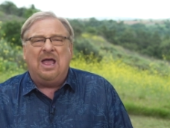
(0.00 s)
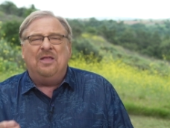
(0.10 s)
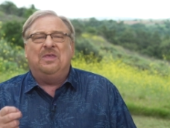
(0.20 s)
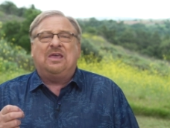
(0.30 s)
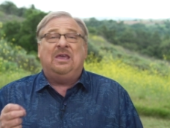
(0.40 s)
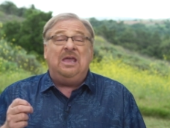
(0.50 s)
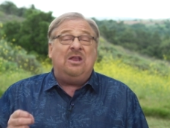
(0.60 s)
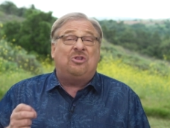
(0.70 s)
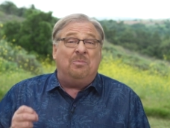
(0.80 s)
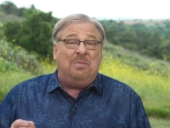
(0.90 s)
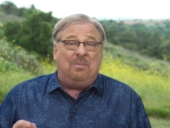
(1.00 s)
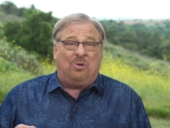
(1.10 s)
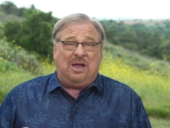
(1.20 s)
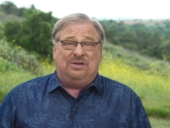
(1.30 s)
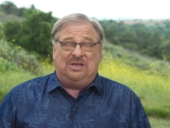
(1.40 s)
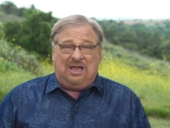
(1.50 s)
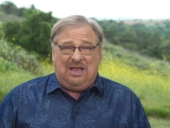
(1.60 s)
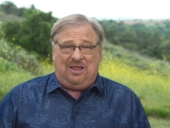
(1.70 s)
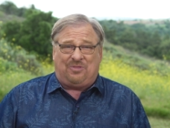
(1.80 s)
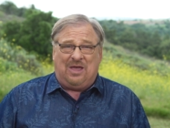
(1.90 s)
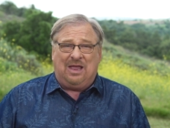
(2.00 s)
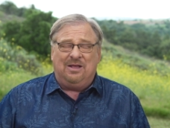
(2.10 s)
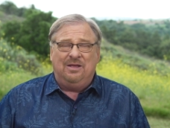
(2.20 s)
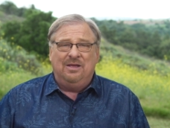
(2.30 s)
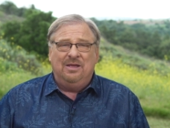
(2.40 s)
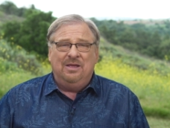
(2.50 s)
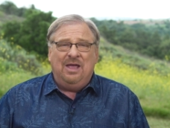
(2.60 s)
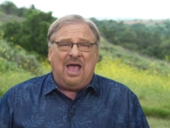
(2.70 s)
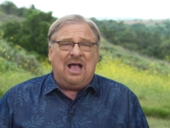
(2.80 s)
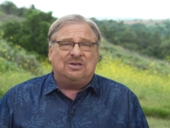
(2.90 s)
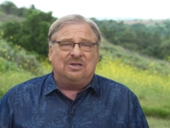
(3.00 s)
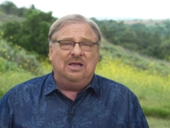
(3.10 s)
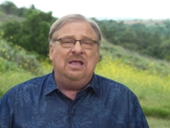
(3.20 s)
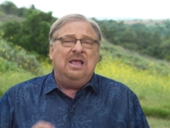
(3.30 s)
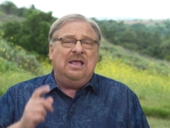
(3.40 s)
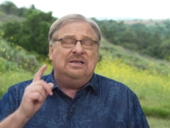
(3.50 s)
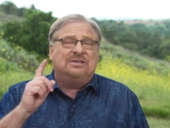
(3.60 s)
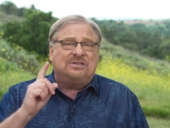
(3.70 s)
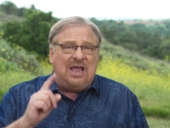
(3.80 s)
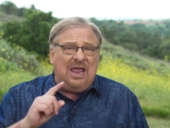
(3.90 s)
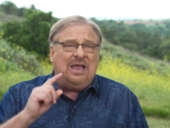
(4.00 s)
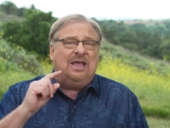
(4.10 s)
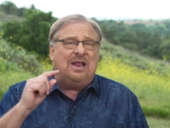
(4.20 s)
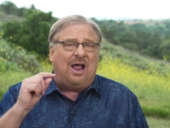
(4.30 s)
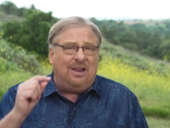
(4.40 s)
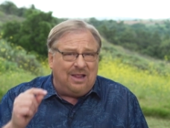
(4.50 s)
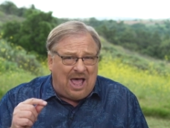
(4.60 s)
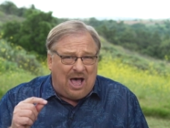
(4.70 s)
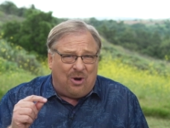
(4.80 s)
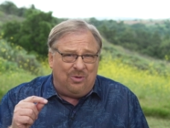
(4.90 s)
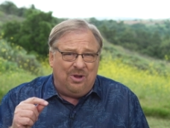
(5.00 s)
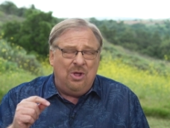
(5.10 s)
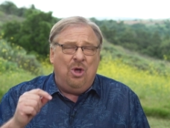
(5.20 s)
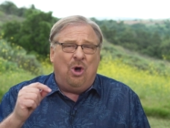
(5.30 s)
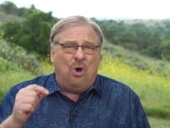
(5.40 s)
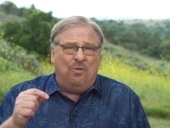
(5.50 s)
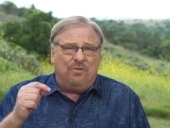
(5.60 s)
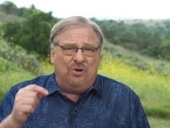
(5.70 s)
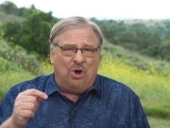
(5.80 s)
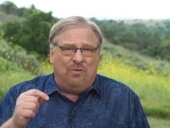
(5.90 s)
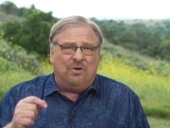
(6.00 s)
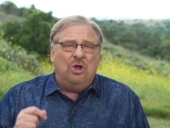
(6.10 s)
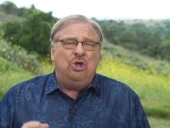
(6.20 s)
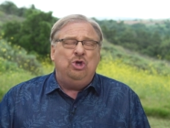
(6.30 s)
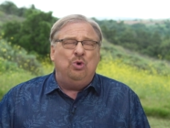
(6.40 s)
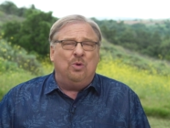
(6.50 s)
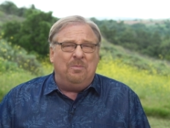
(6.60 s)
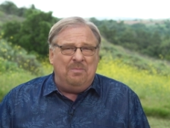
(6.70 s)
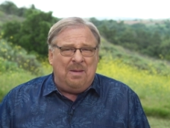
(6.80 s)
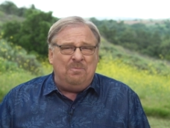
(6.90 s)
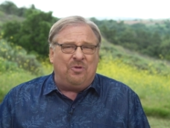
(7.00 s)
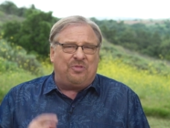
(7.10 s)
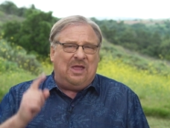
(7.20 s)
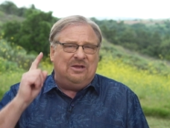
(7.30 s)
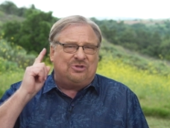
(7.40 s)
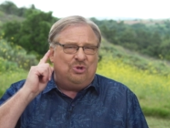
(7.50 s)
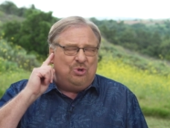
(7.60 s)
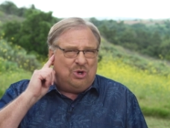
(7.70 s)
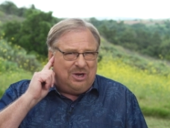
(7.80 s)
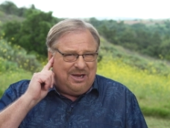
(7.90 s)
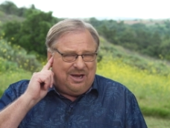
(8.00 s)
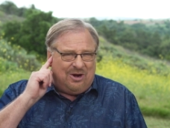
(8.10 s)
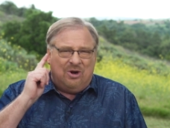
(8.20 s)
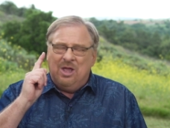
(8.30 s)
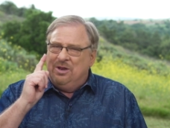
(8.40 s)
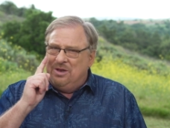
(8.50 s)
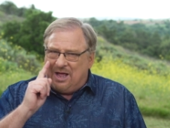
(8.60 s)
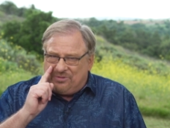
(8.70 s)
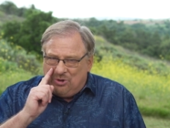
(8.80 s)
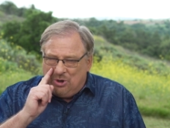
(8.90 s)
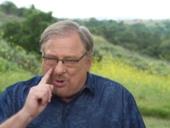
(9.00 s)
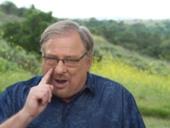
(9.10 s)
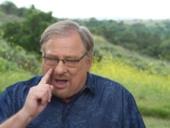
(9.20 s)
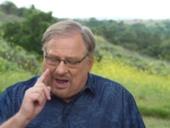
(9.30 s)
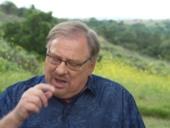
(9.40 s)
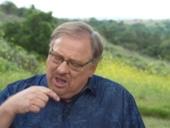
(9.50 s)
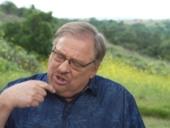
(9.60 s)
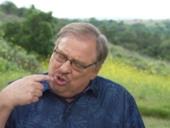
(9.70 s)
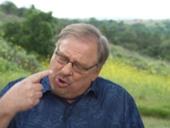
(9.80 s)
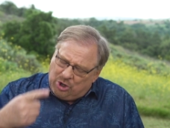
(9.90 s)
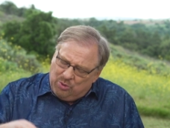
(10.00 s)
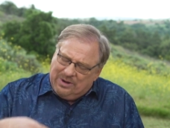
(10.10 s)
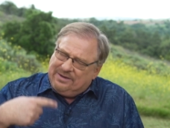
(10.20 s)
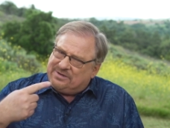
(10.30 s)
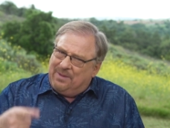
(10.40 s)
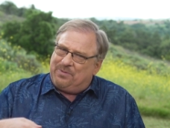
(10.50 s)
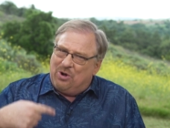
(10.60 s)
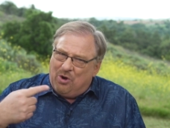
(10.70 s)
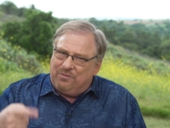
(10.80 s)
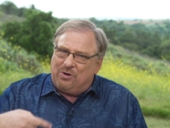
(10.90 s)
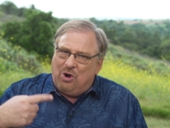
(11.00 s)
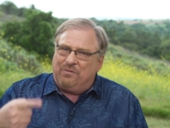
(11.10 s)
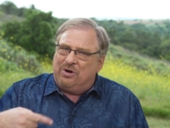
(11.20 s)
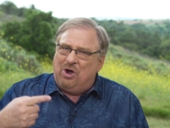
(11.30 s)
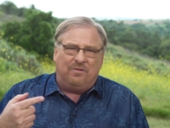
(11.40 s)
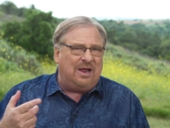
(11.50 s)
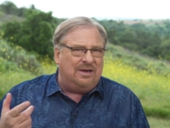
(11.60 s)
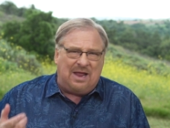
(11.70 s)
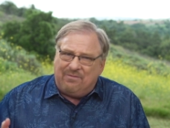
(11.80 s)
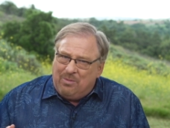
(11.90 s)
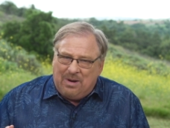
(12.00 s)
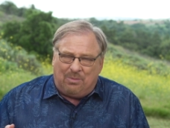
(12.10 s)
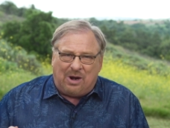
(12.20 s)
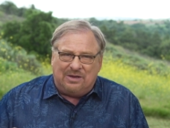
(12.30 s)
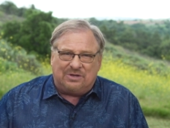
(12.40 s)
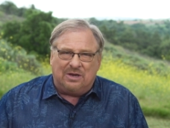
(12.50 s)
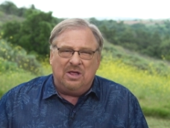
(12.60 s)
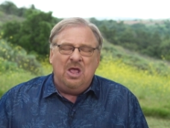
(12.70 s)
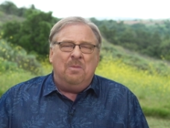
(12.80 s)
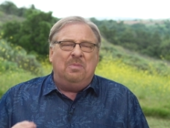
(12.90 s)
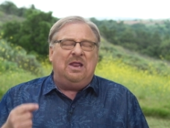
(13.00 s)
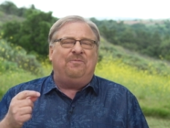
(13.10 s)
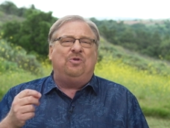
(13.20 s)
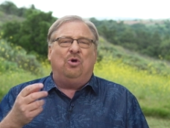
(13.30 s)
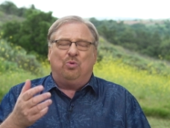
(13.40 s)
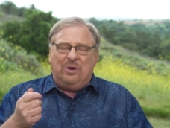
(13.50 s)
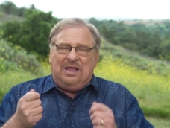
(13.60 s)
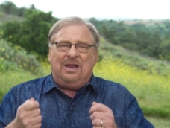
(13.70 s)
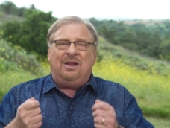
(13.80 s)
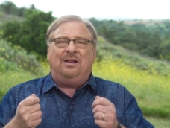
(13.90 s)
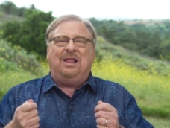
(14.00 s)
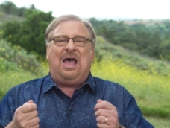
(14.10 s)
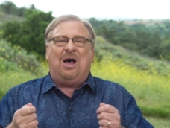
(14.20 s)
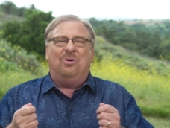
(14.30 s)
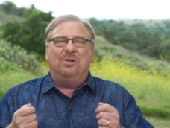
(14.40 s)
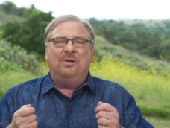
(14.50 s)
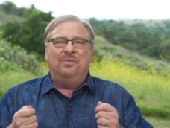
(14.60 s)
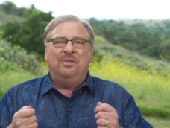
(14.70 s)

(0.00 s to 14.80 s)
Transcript: And the key to memorizing anything, actually, is saying it aloud over and over. You remember things through your ear, not through your eye. You can read something over and over and over and never memorize it. But if you'll read it aloud,